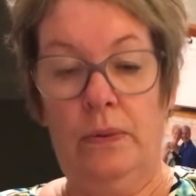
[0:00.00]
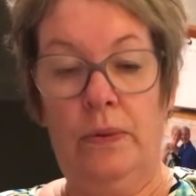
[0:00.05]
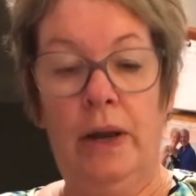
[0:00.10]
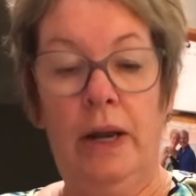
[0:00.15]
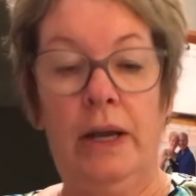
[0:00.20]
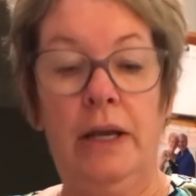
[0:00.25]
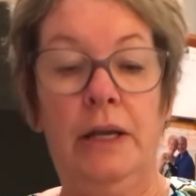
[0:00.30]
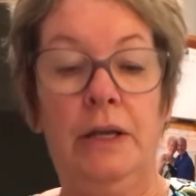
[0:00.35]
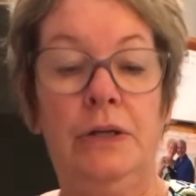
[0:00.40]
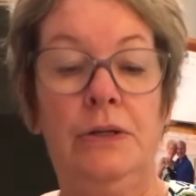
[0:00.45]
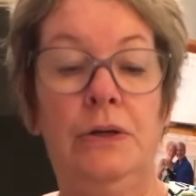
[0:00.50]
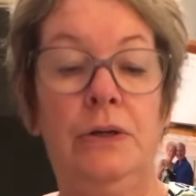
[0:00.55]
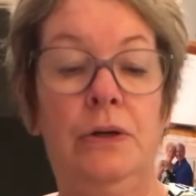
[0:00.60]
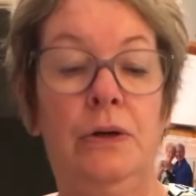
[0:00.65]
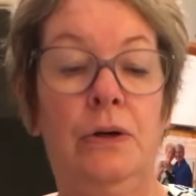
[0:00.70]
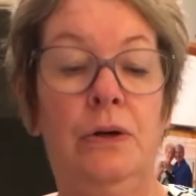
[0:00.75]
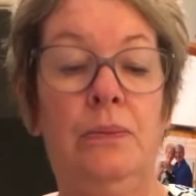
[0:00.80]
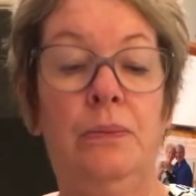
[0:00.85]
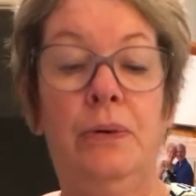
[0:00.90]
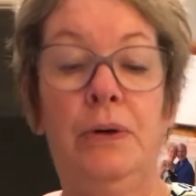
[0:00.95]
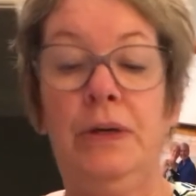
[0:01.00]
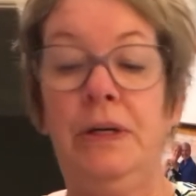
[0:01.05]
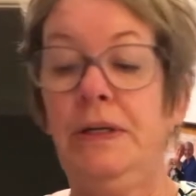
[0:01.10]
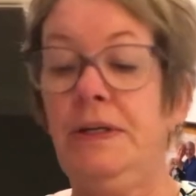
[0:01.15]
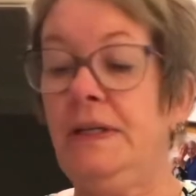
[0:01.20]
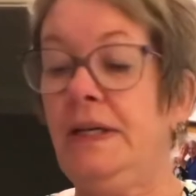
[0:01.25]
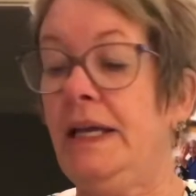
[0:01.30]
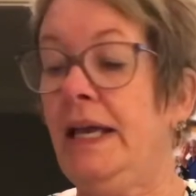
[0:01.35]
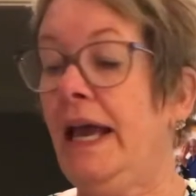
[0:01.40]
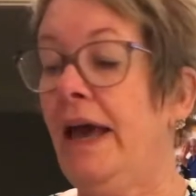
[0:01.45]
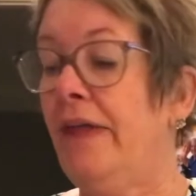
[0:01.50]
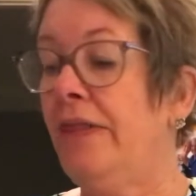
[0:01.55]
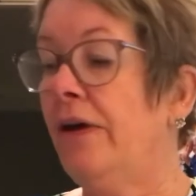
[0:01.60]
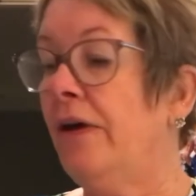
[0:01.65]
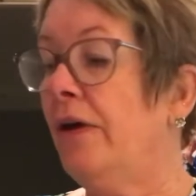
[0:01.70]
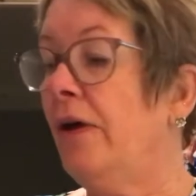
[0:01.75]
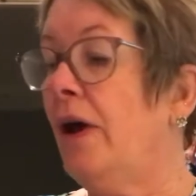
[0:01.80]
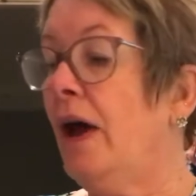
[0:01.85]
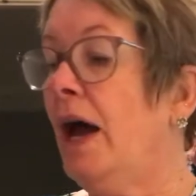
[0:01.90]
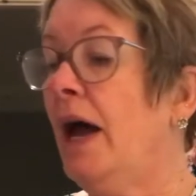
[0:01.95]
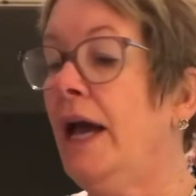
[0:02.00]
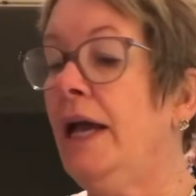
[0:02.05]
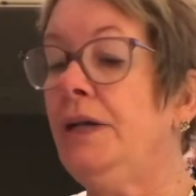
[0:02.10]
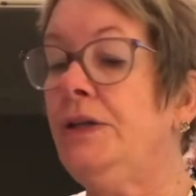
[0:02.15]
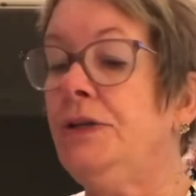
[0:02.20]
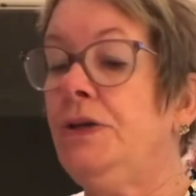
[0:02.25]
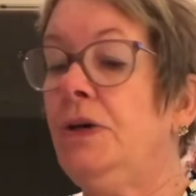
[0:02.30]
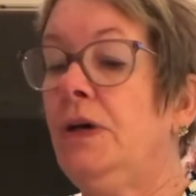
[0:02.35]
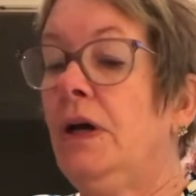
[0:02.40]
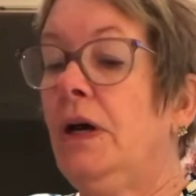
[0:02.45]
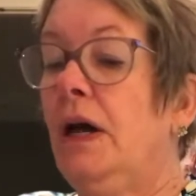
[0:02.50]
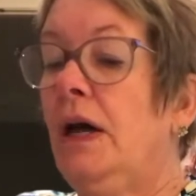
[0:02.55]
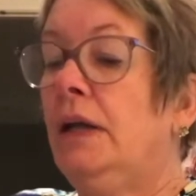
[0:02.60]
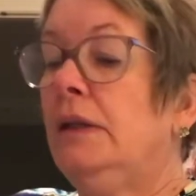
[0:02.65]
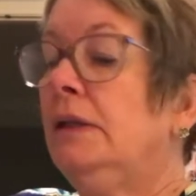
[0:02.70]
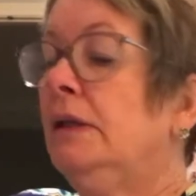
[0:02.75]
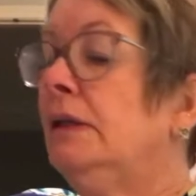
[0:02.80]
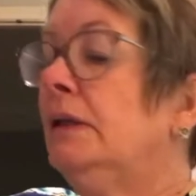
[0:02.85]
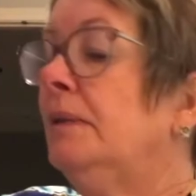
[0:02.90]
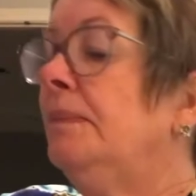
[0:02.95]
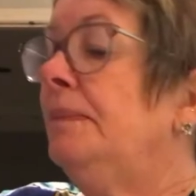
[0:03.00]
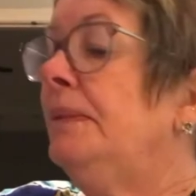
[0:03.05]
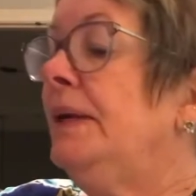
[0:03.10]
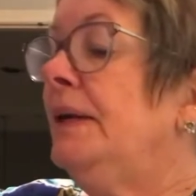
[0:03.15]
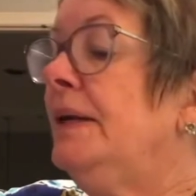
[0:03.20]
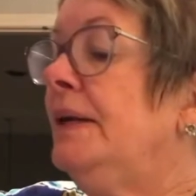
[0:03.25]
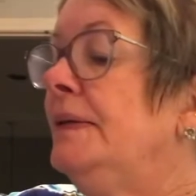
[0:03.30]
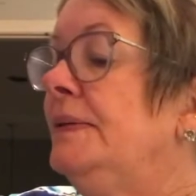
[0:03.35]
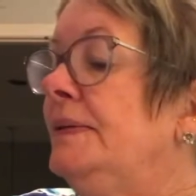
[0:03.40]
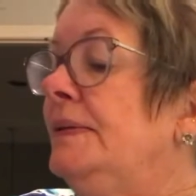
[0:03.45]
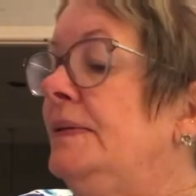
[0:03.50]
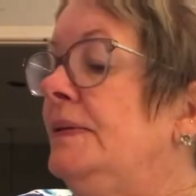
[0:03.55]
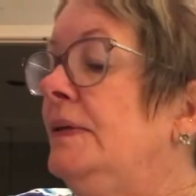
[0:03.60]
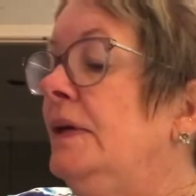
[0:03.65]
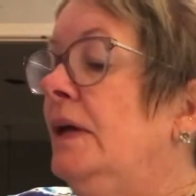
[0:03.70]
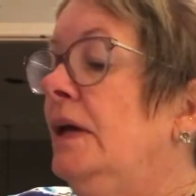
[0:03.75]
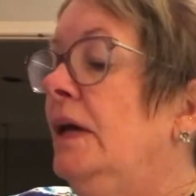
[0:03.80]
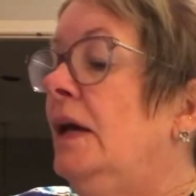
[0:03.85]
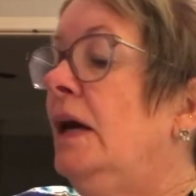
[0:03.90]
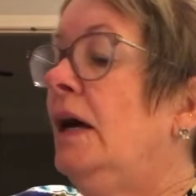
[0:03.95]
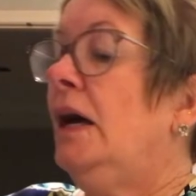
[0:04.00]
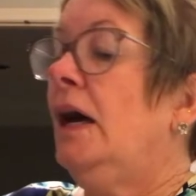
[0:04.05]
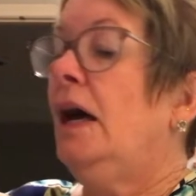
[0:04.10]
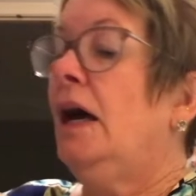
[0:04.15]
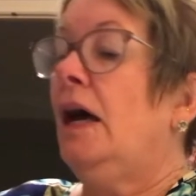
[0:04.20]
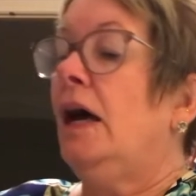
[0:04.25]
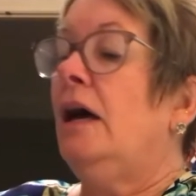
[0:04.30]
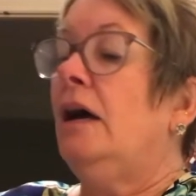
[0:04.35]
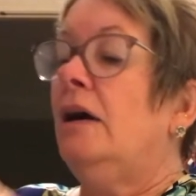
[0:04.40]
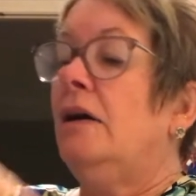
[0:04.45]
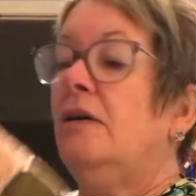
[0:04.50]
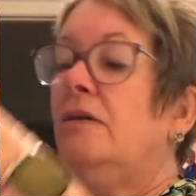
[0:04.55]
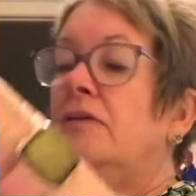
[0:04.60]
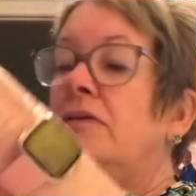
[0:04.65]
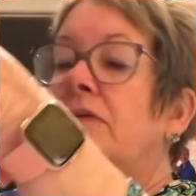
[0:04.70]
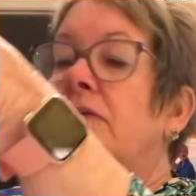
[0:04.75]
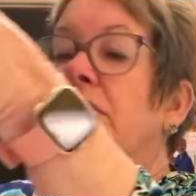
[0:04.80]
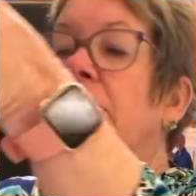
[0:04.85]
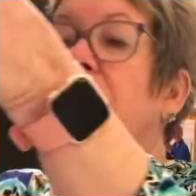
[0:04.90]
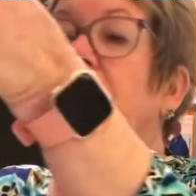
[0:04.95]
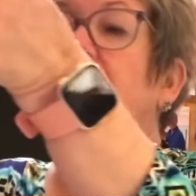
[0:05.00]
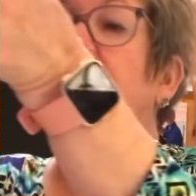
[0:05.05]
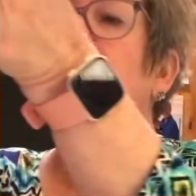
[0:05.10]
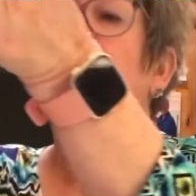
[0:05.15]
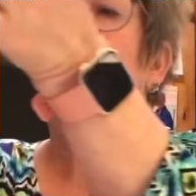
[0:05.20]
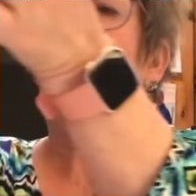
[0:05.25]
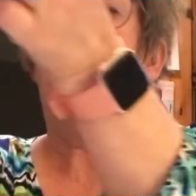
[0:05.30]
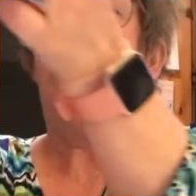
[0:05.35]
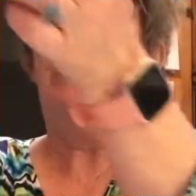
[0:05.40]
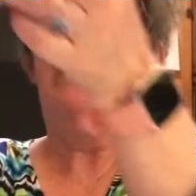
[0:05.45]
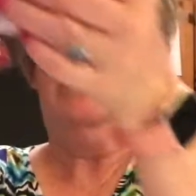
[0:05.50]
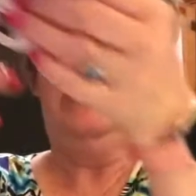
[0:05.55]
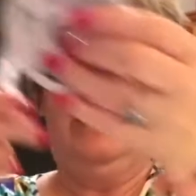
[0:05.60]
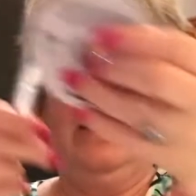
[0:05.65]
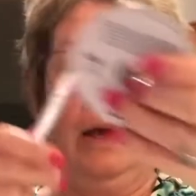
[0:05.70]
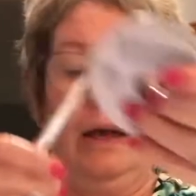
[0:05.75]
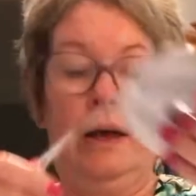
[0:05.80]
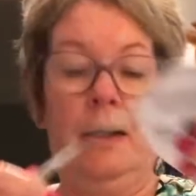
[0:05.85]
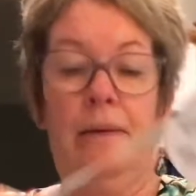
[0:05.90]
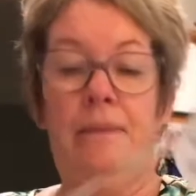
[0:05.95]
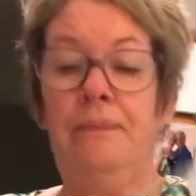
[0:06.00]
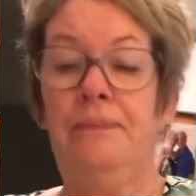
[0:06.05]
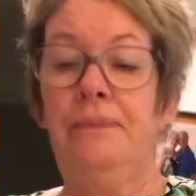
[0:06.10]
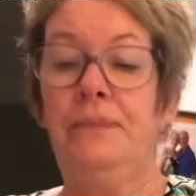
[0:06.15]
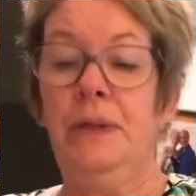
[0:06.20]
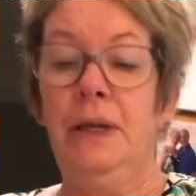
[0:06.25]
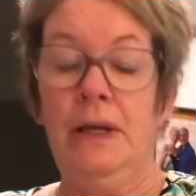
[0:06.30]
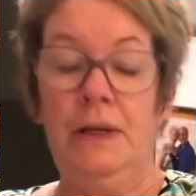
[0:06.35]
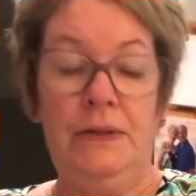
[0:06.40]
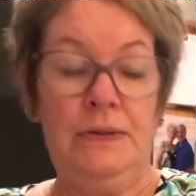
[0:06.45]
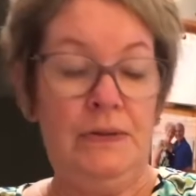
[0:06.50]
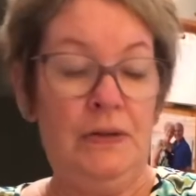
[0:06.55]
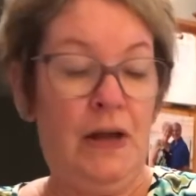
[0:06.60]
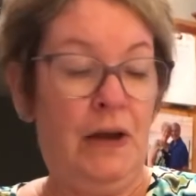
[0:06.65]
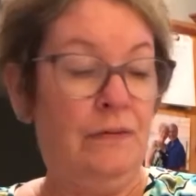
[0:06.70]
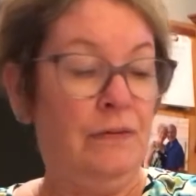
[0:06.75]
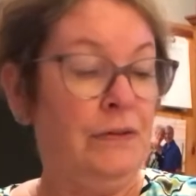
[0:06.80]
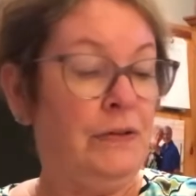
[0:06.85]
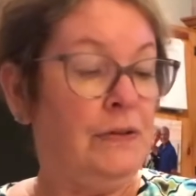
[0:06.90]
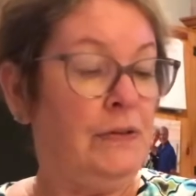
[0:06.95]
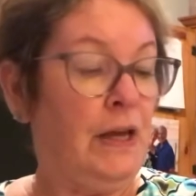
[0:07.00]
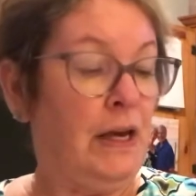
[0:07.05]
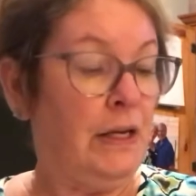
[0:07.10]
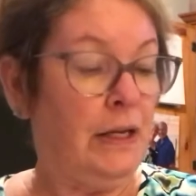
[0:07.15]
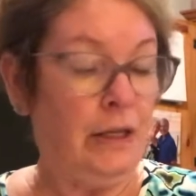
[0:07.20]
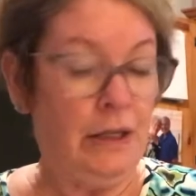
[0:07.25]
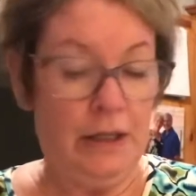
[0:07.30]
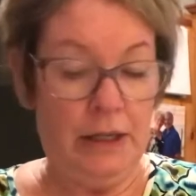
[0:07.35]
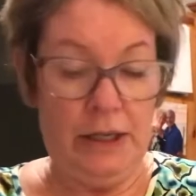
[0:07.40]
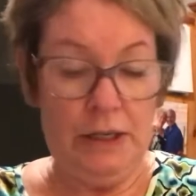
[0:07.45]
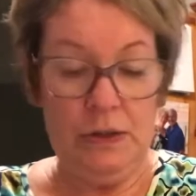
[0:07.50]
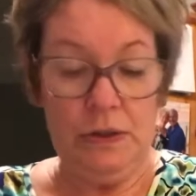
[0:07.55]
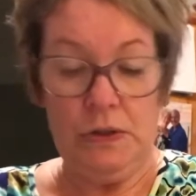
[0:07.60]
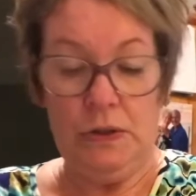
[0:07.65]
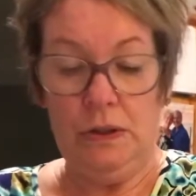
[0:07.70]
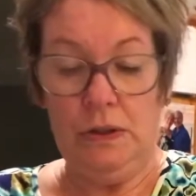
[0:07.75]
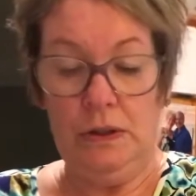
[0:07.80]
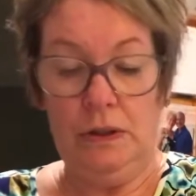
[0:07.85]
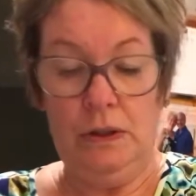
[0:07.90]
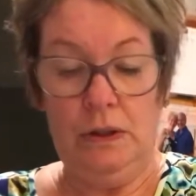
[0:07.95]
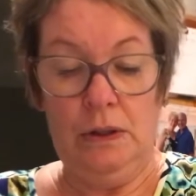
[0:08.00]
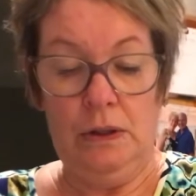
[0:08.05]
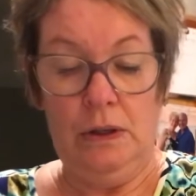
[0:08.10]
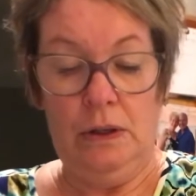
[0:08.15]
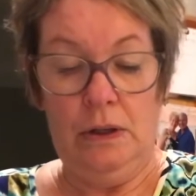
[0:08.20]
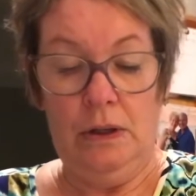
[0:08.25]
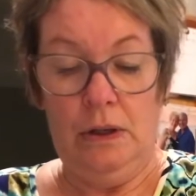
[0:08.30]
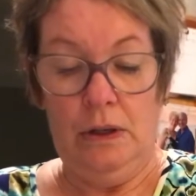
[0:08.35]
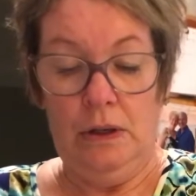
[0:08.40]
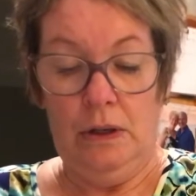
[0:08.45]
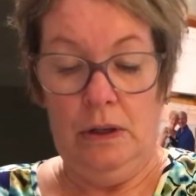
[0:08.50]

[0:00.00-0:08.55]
then we're ready to put it together. I took a little piece of the soft succulent